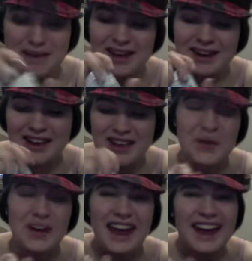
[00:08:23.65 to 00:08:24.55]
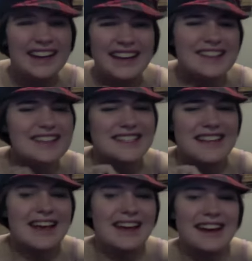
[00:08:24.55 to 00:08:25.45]
but you get 80 in this
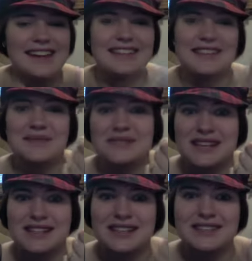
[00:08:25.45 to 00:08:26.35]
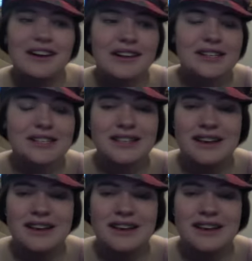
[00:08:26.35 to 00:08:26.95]
thing, and I think this was like $6.